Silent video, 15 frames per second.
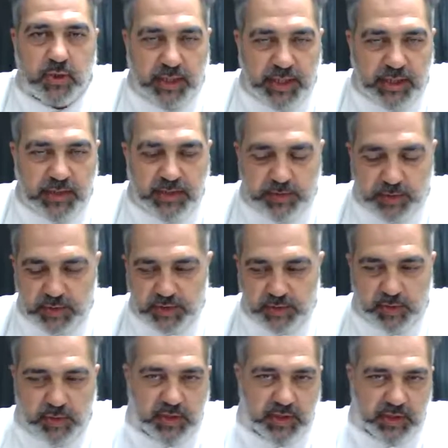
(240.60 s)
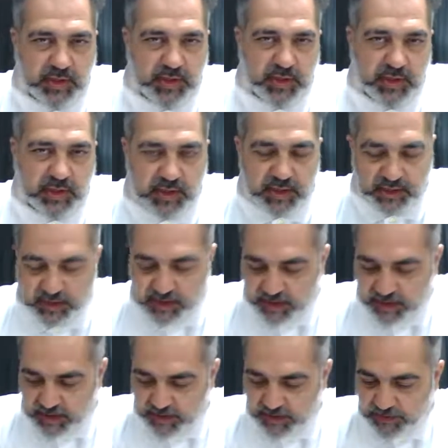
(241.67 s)
or her responsibility,
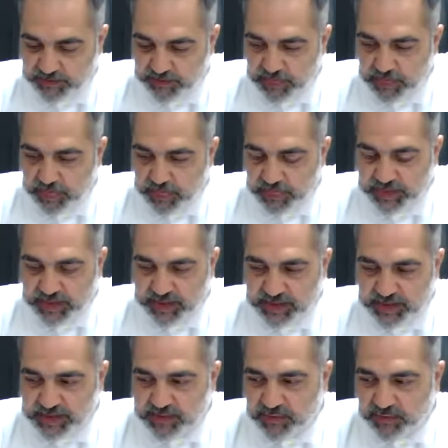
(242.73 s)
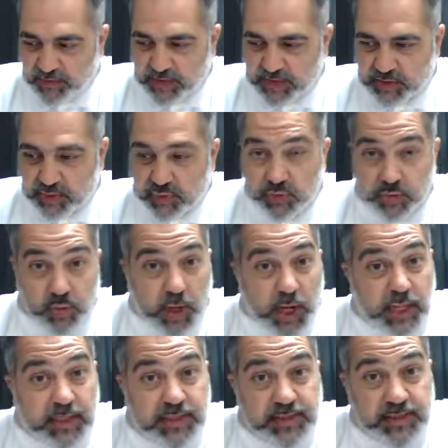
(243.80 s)
the leader of the school, to
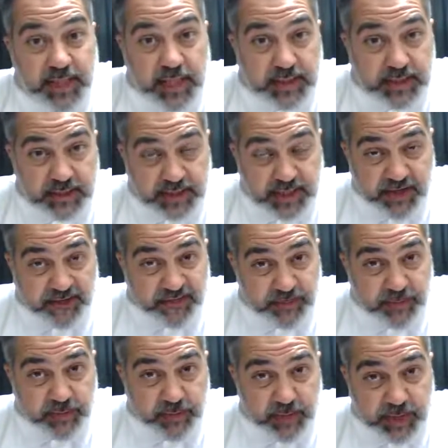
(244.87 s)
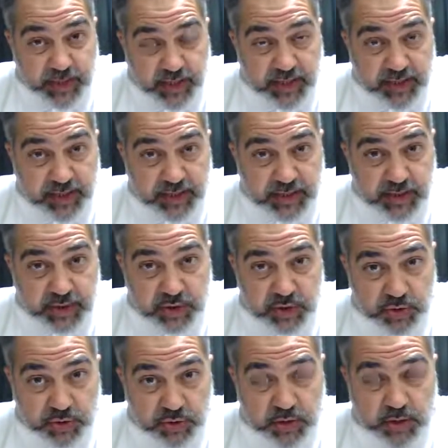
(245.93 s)
ask that staff member and the
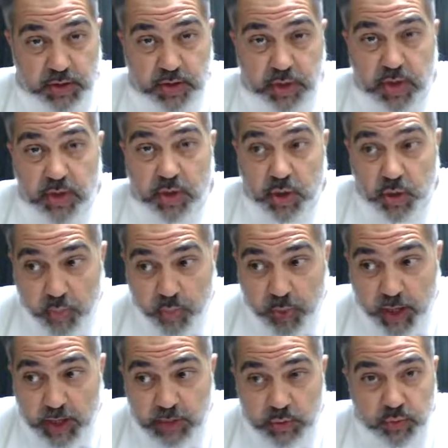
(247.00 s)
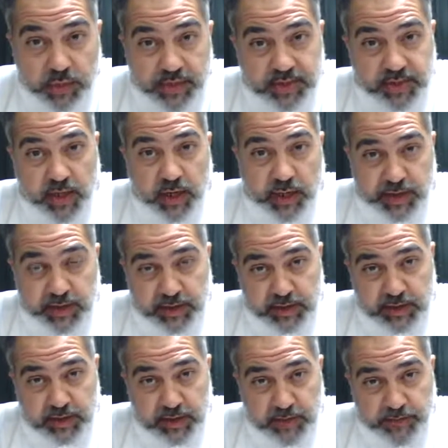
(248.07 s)
teacher why you resigned.